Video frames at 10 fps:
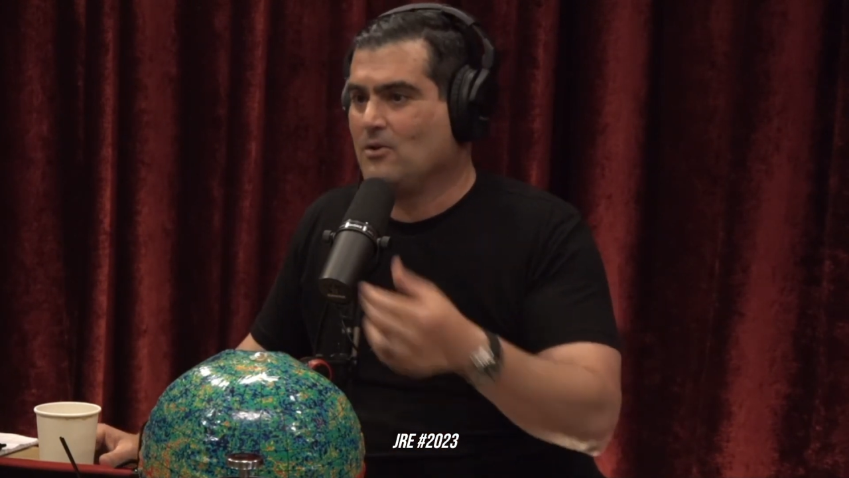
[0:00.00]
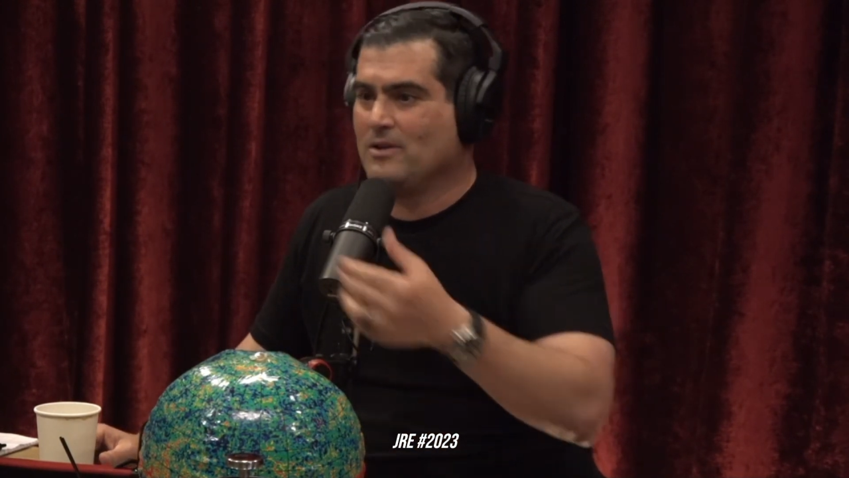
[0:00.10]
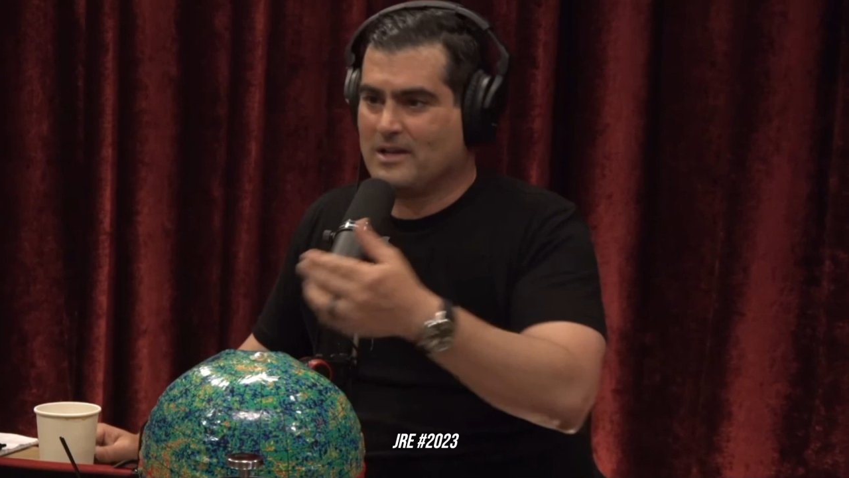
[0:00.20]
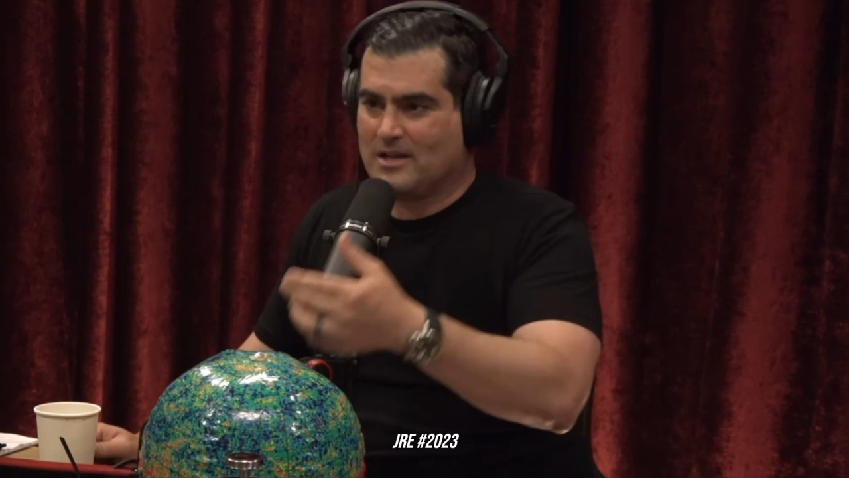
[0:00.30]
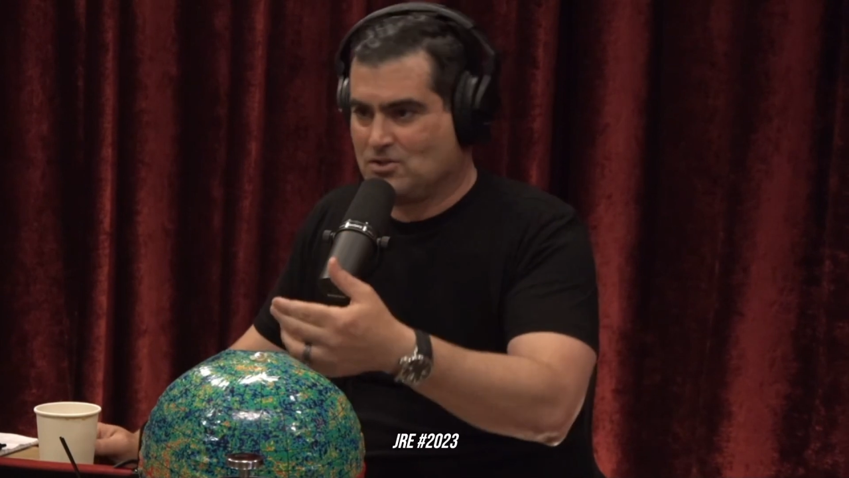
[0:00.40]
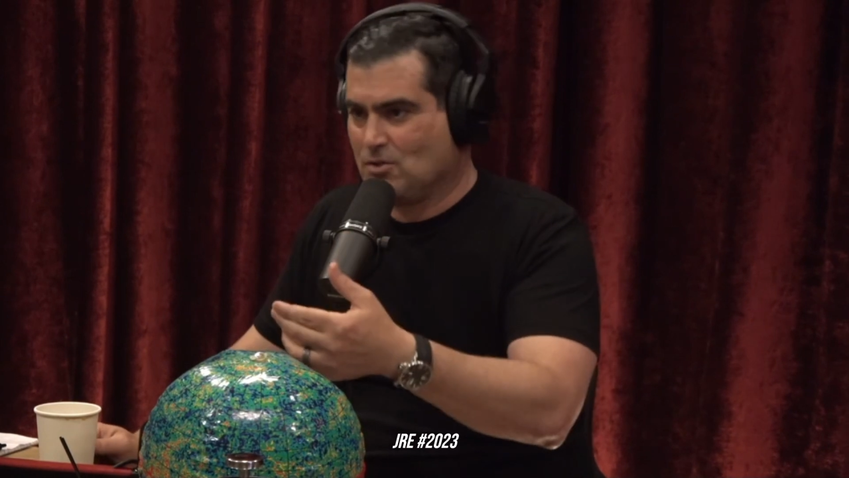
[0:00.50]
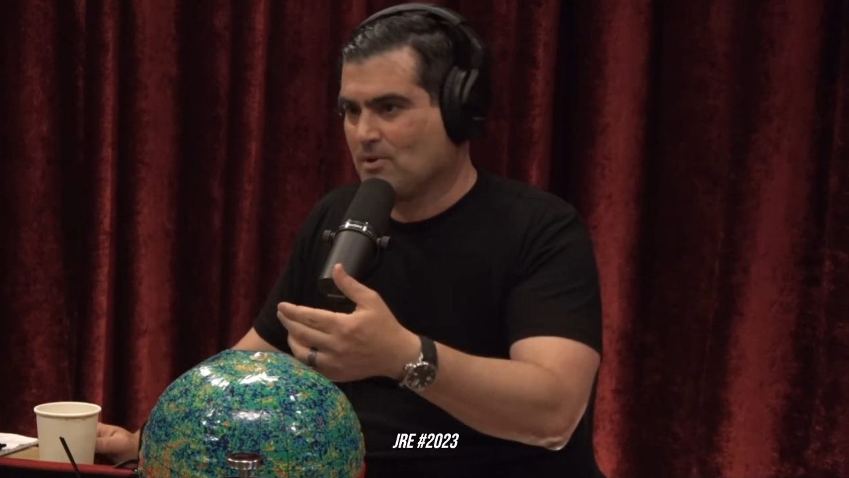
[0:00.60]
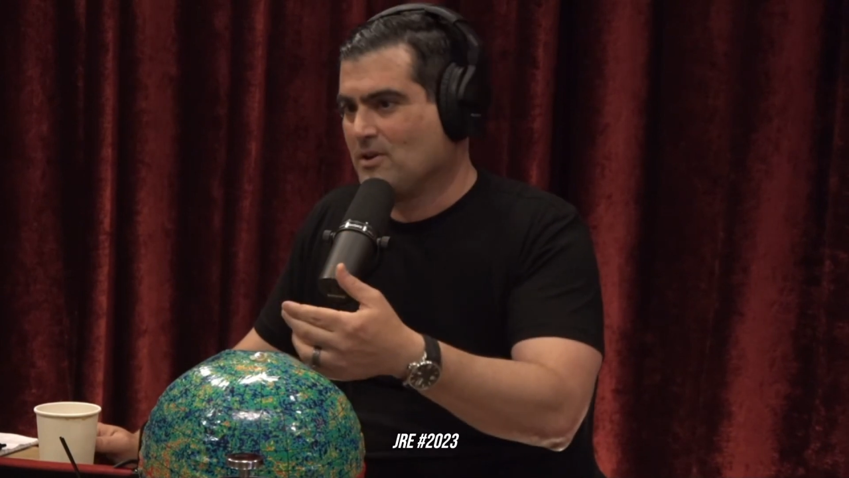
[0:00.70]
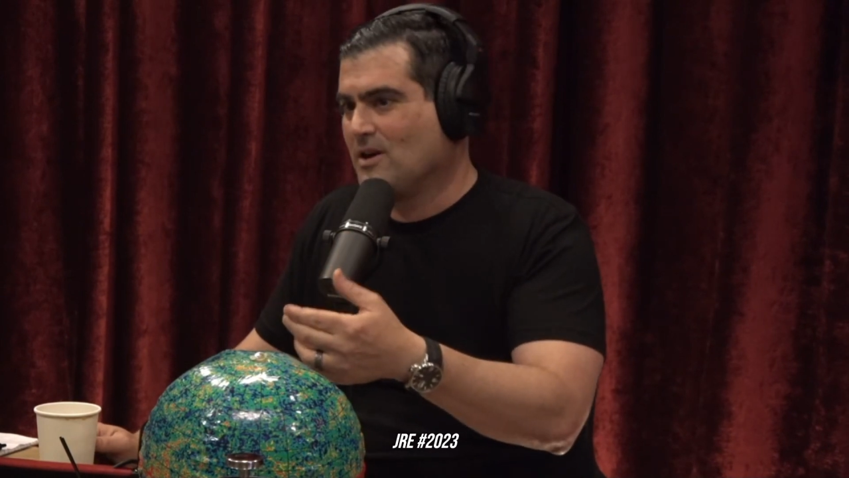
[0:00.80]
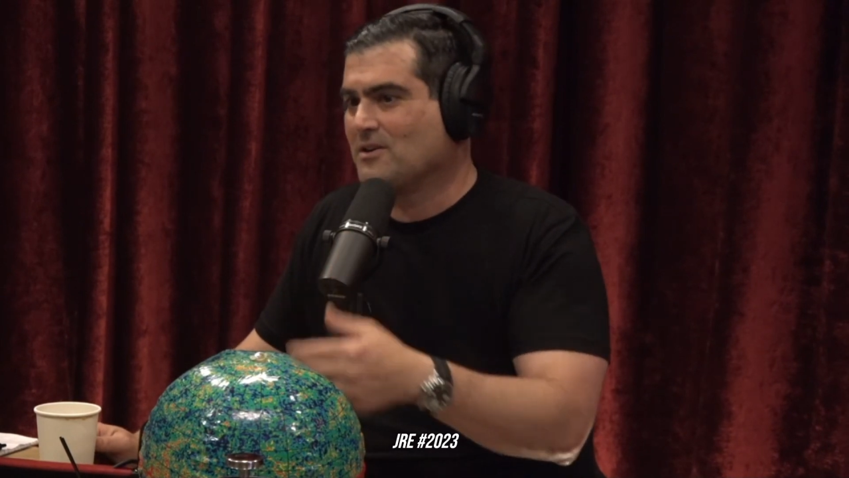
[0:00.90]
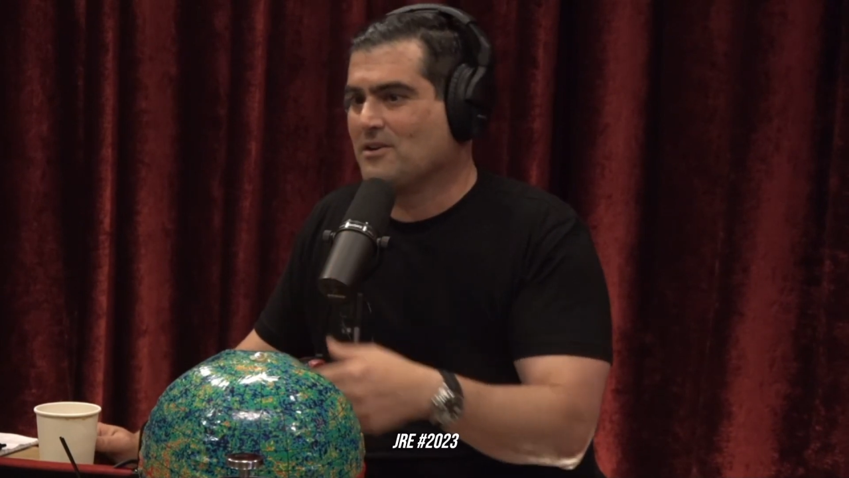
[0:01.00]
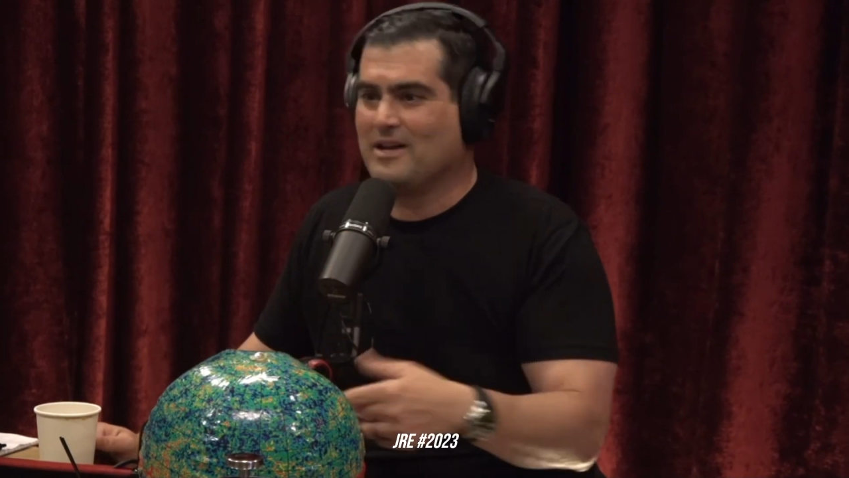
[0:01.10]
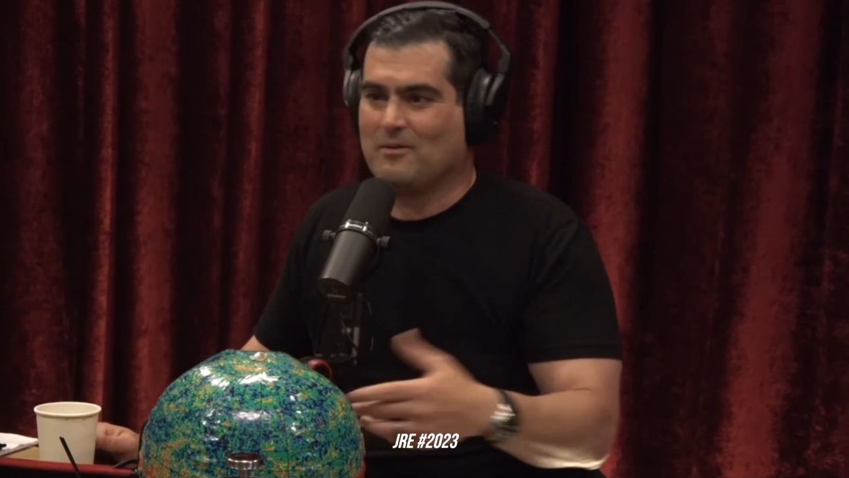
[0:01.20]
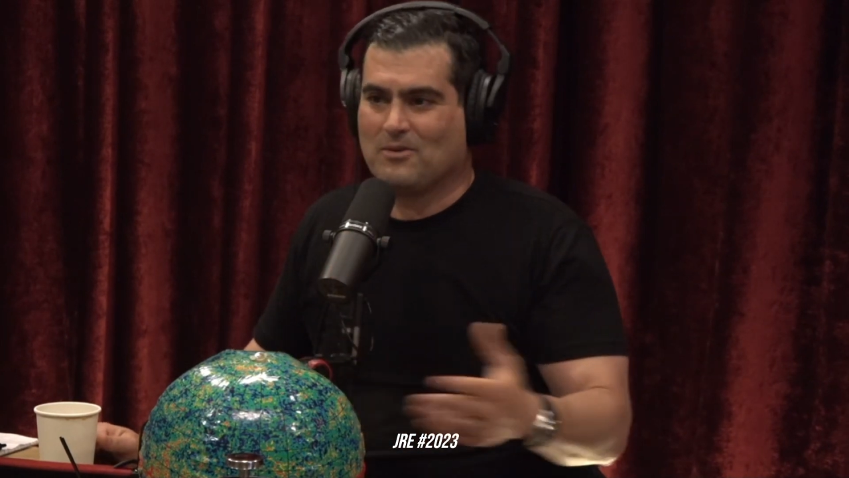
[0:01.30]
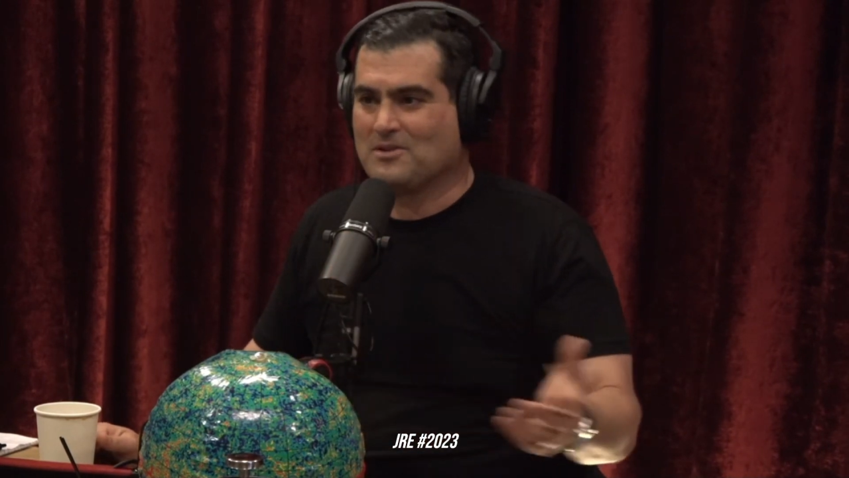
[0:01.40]
like a superconductor
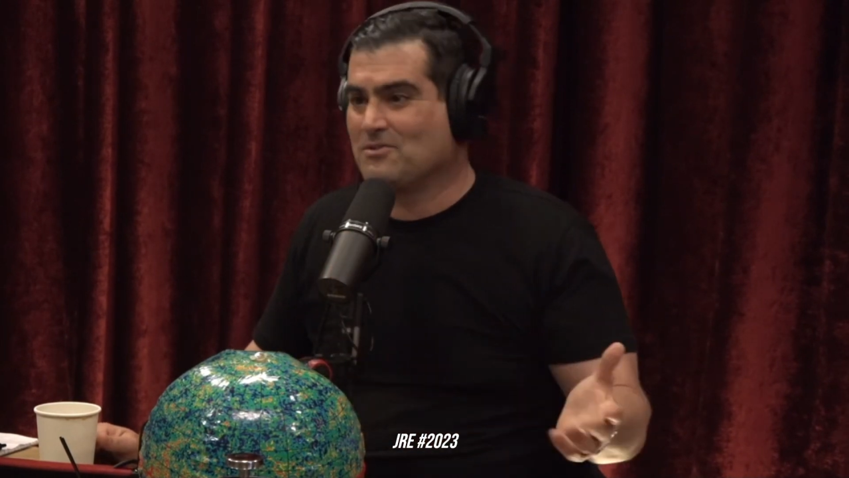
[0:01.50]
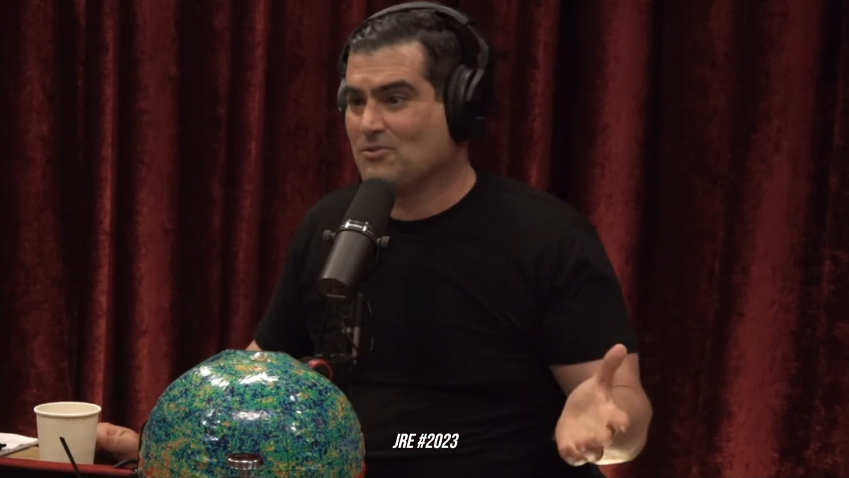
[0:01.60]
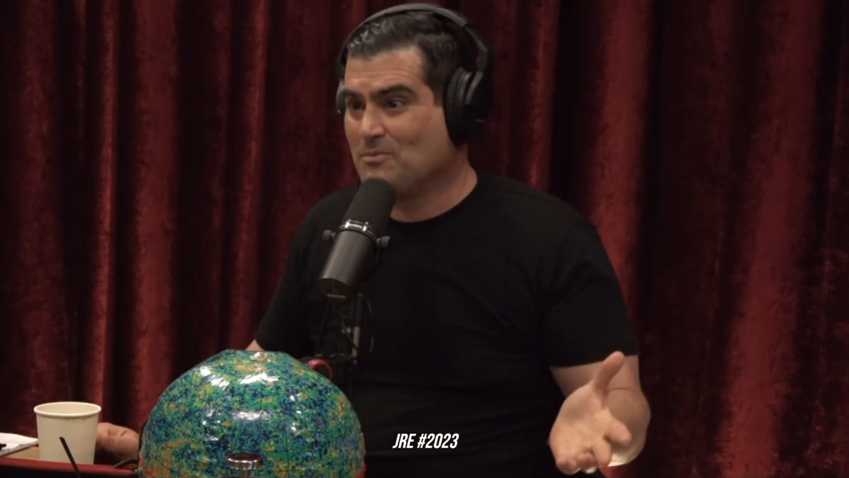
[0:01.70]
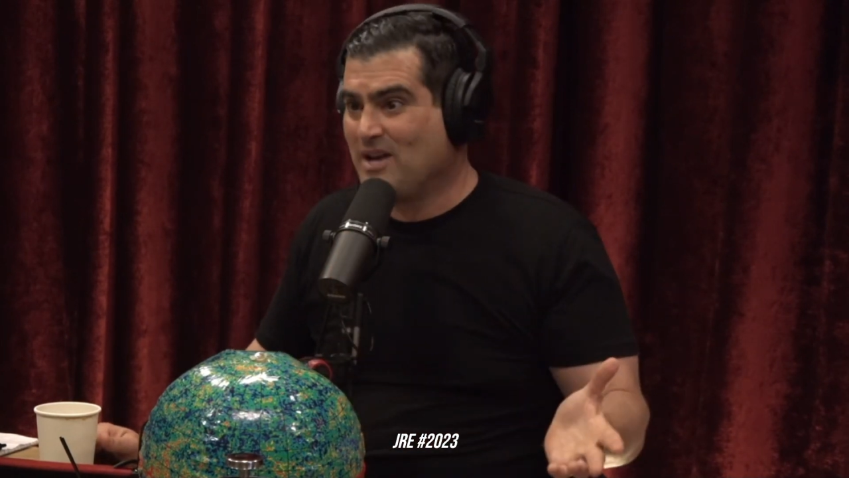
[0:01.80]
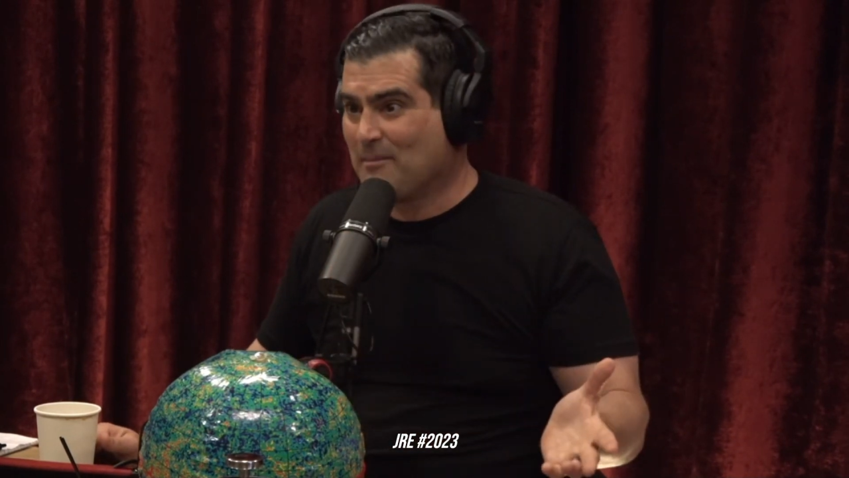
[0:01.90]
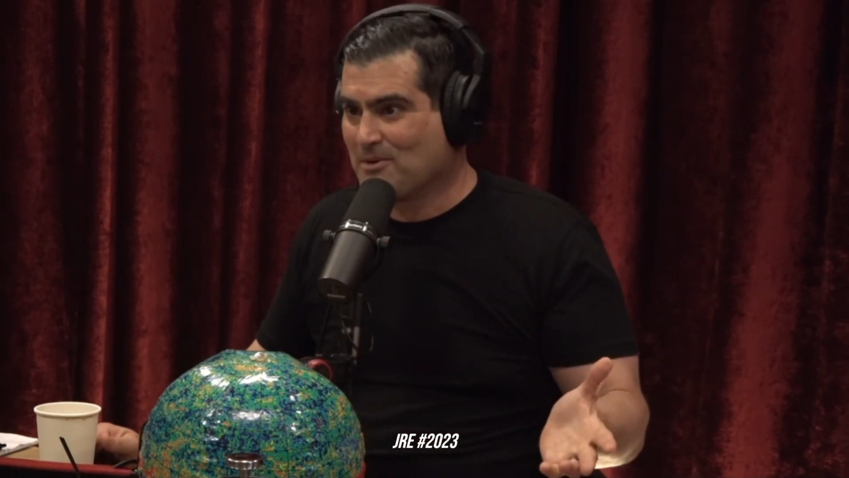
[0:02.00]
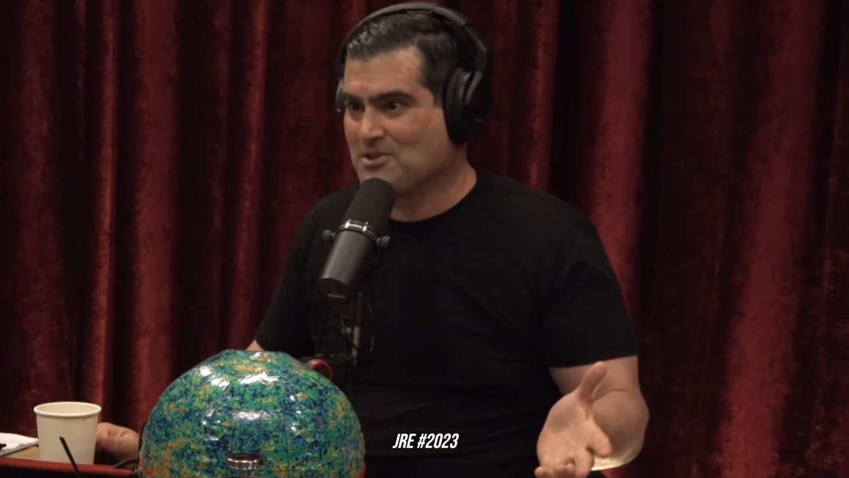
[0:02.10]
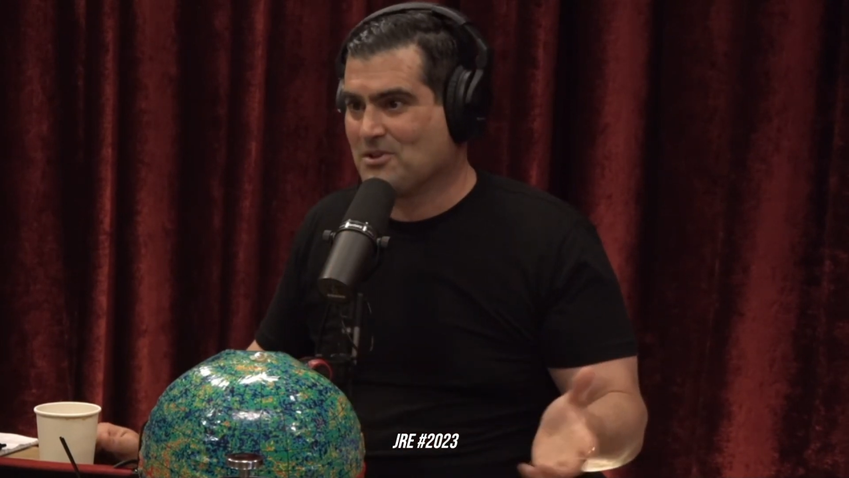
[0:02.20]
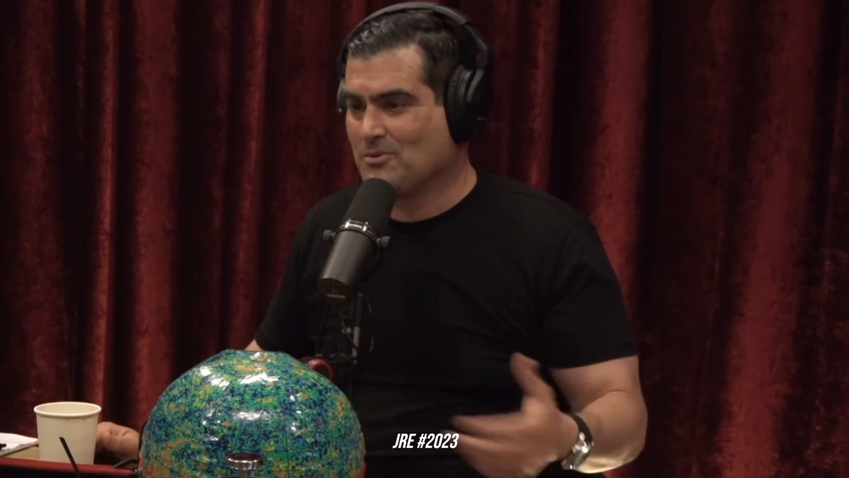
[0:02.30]
that works at room temperature,